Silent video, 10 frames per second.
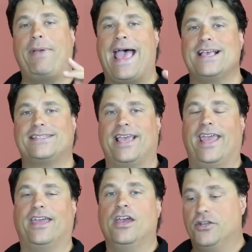
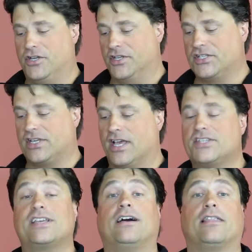passé to
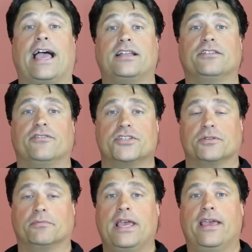discuss collectivism,